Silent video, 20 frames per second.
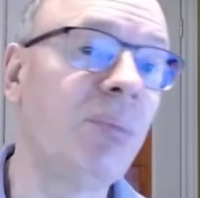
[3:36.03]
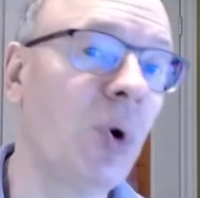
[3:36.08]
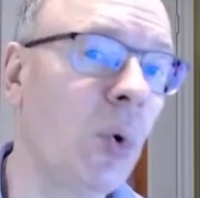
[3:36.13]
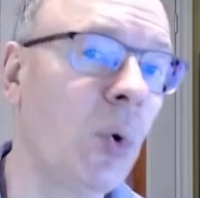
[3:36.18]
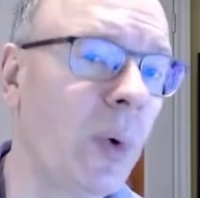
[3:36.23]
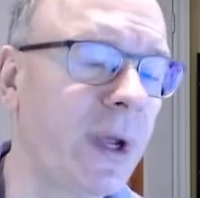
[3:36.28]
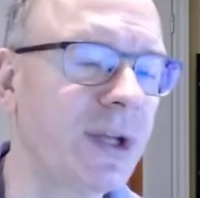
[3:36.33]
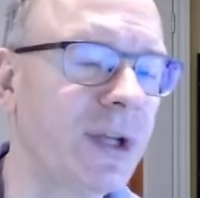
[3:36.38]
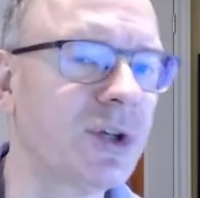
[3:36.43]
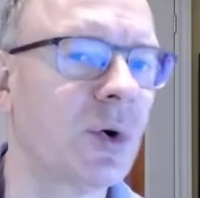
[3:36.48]

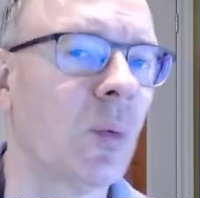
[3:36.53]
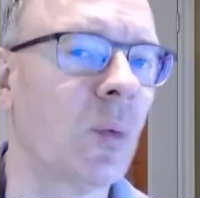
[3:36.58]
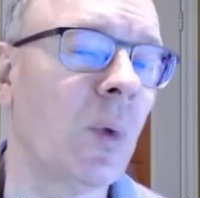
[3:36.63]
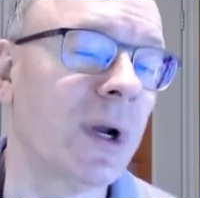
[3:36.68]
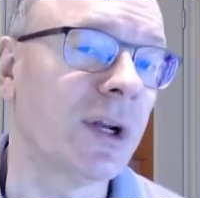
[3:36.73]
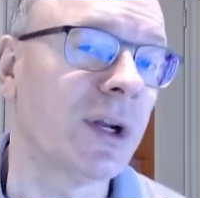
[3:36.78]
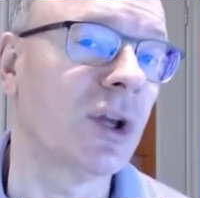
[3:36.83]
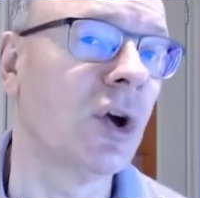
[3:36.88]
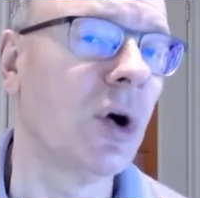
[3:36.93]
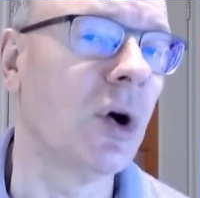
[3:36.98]
point or
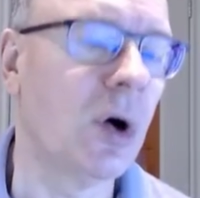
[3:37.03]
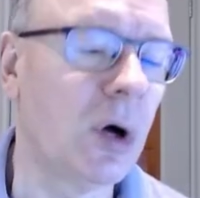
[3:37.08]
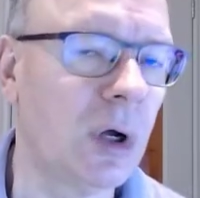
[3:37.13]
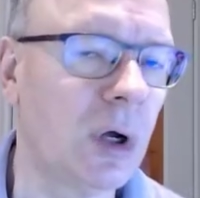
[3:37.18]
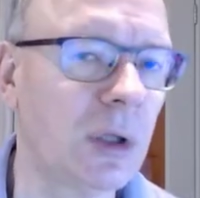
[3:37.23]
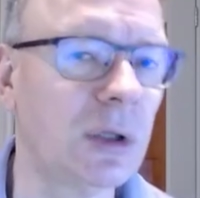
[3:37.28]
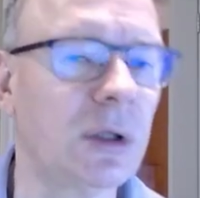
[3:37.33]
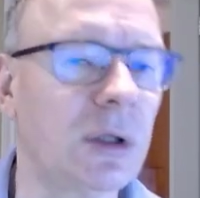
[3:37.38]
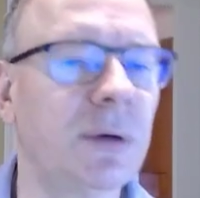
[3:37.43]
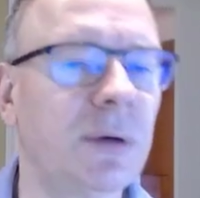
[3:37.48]
one
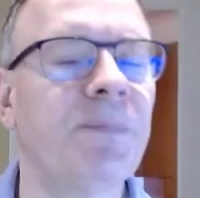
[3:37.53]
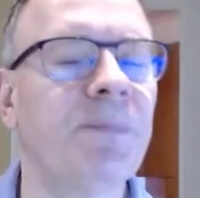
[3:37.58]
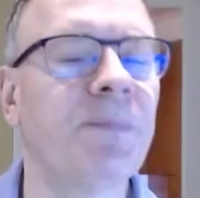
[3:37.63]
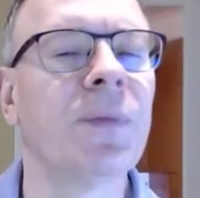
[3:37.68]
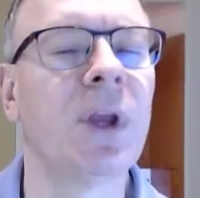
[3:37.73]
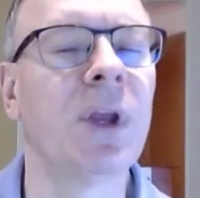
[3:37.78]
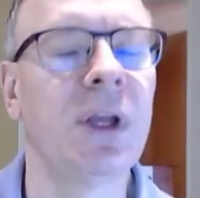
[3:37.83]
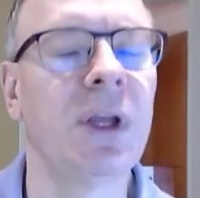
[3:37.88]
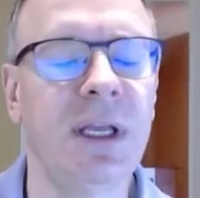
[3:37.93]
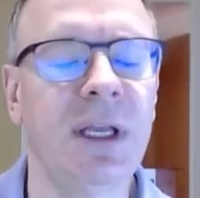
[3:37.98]
column
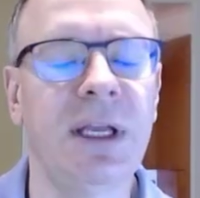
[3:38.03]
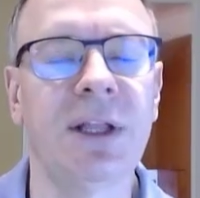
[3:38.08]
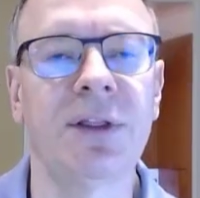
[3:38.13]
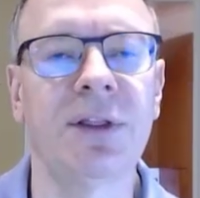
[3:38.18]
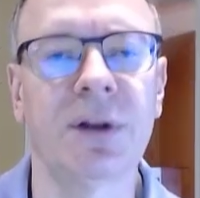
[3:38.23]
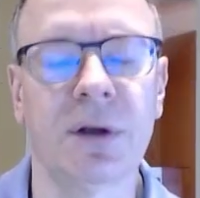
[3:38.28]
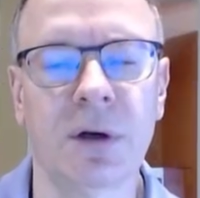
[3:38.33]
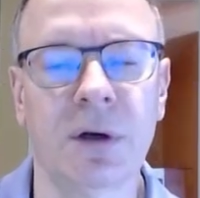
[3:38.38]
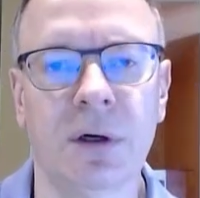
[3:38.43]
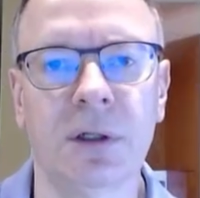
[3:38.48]
in
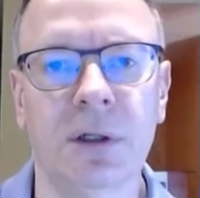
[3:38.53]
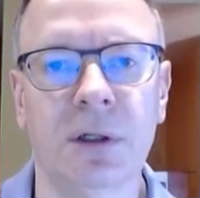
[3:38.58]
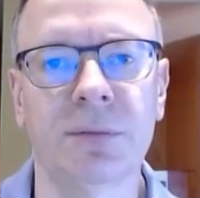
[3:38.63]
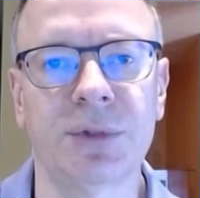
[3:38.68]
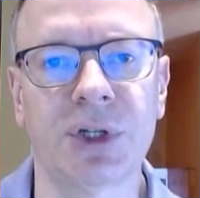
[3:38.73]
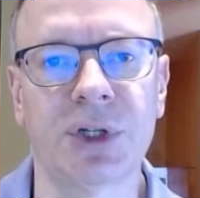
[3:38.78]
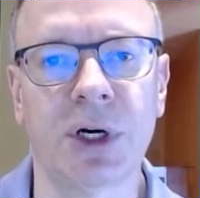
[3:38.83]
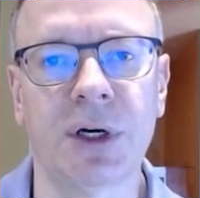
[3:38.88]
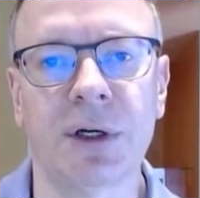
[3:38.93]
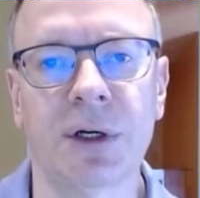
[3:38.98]
the column
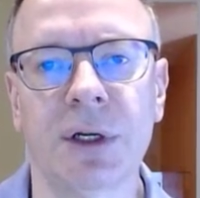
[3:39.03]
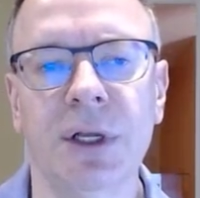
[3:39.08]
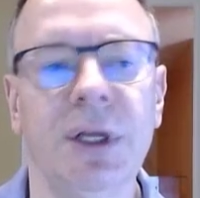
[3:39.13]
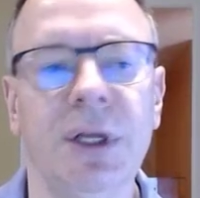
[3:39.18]
chart.